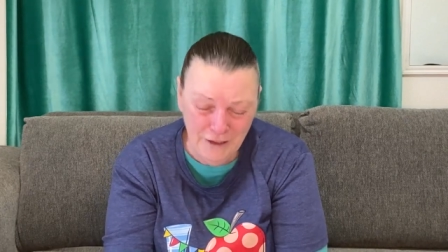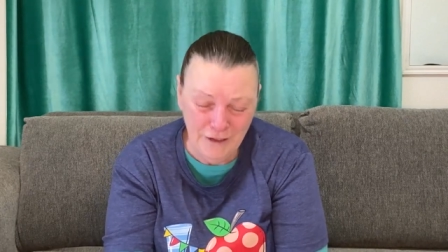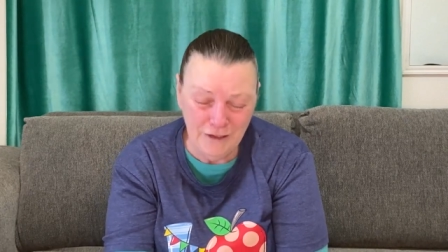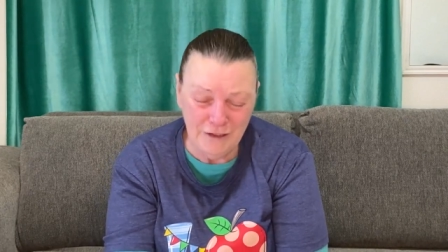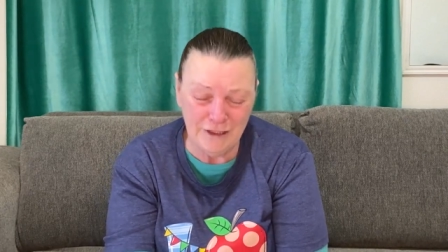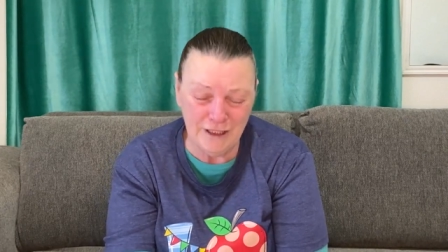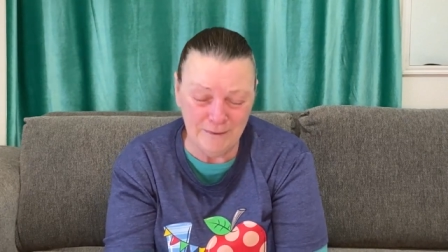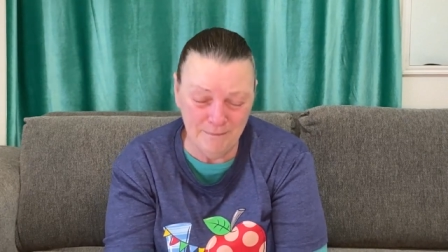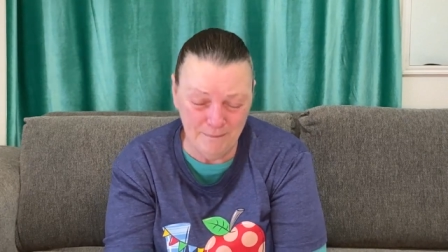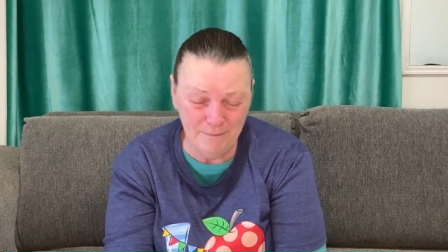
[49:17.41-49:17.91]

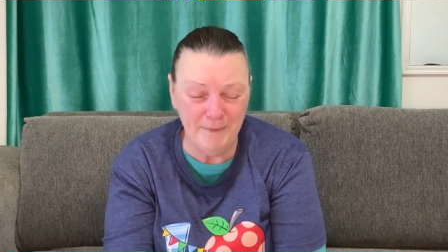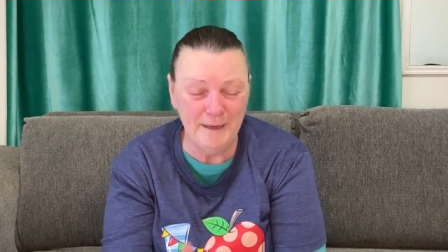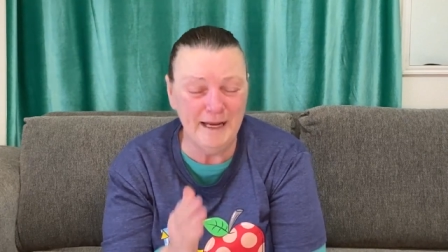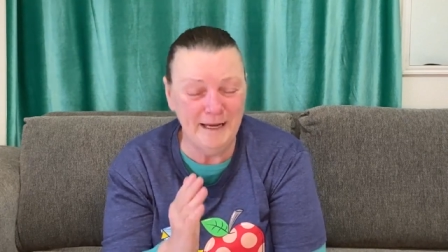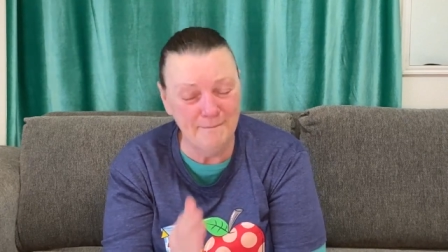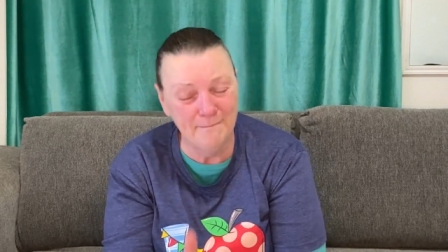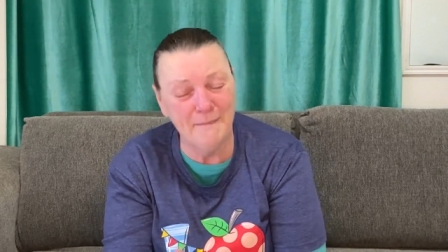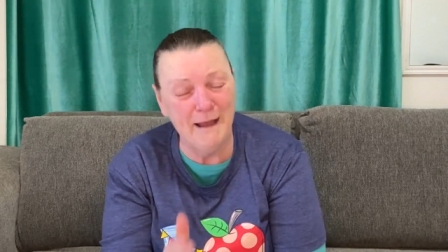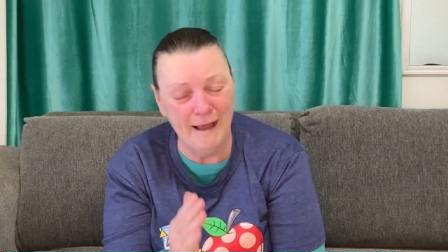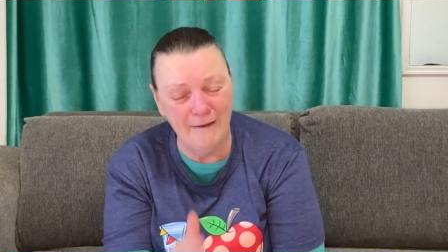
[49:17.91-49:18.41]
to be
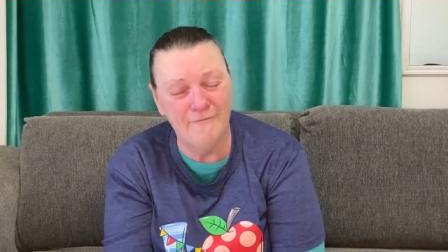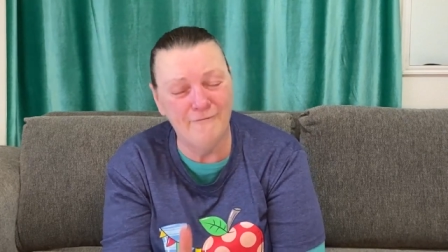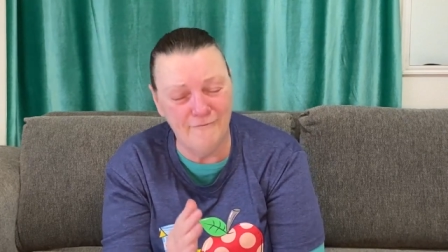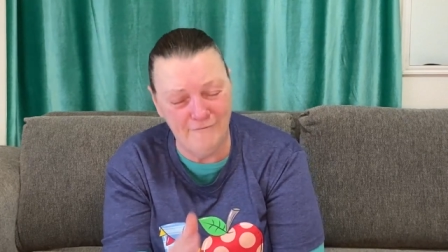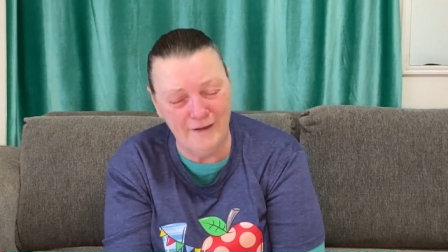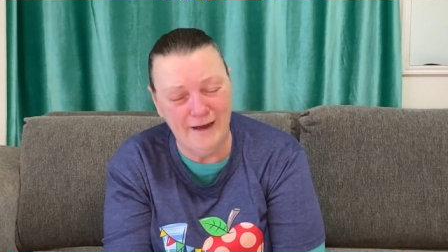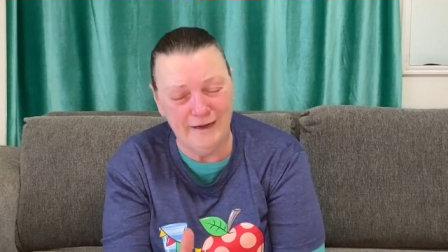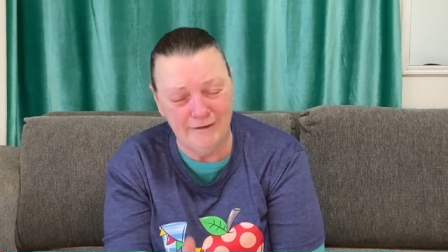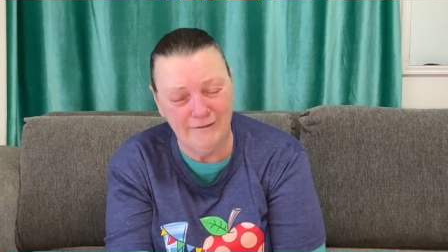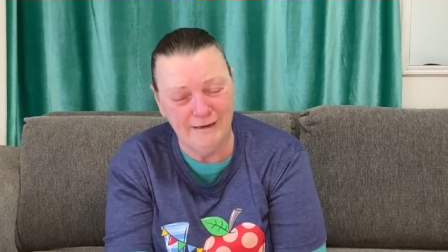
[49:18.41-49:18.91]
my
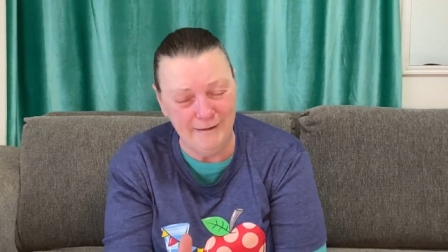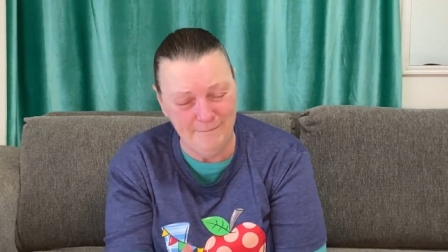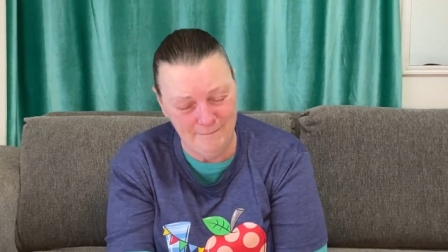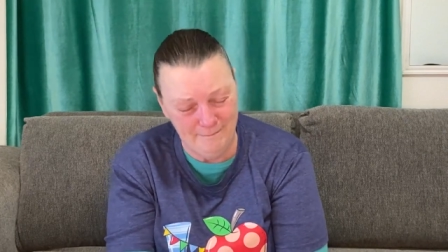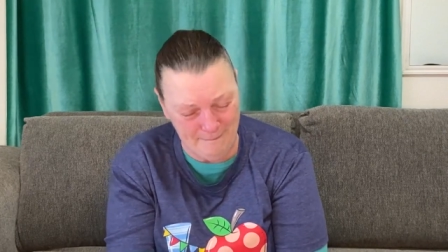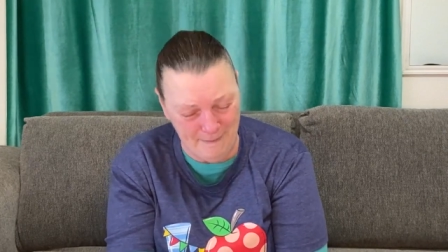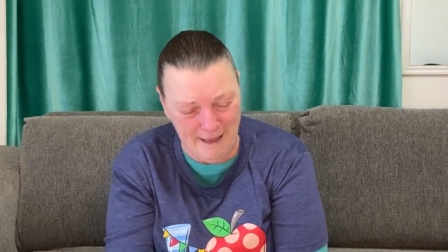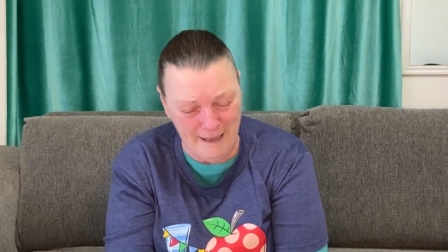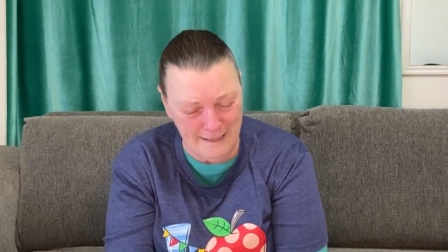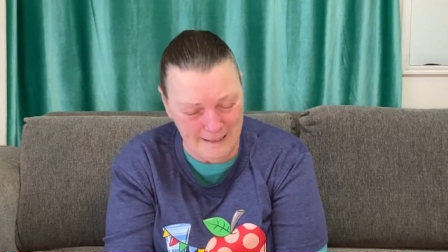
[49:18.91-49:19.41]
very
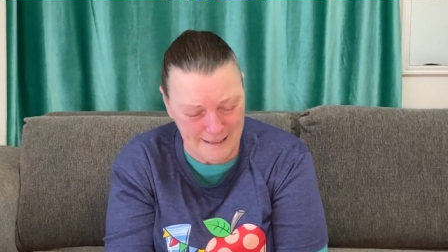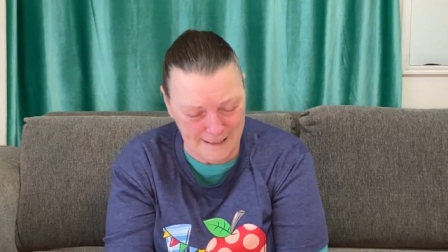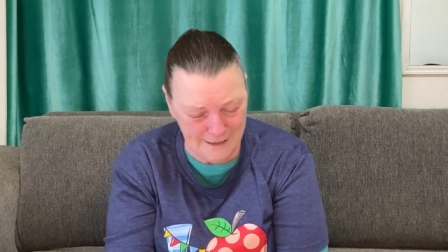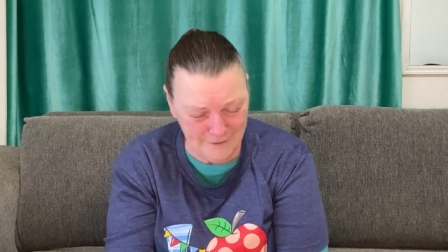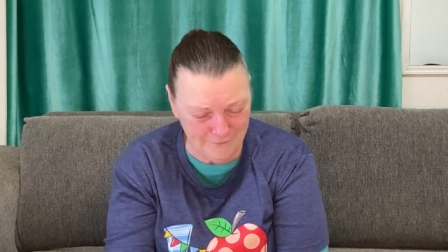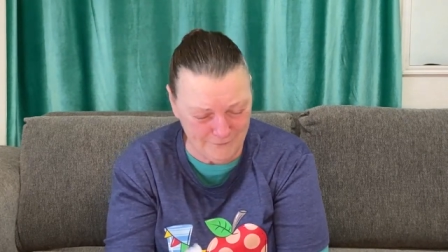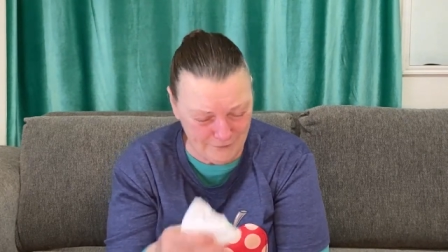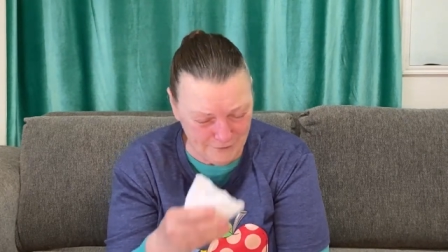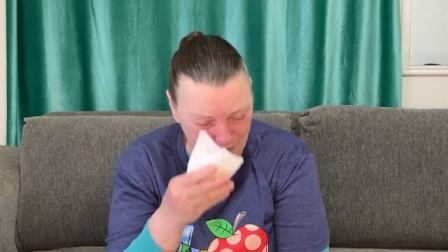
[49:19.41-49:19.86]
best for